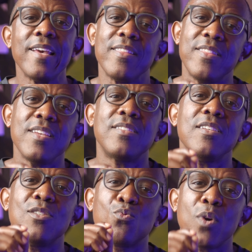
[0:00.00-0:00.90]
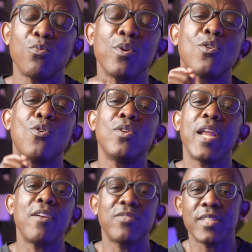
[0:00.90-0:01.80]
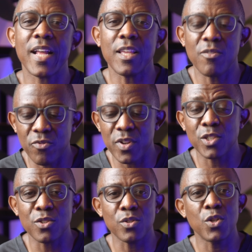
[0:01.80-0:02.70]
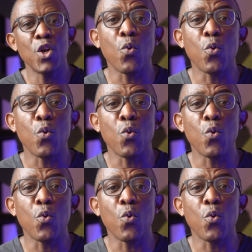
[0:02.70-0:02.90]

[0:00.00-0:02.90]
This is what we call lifestyle inflation.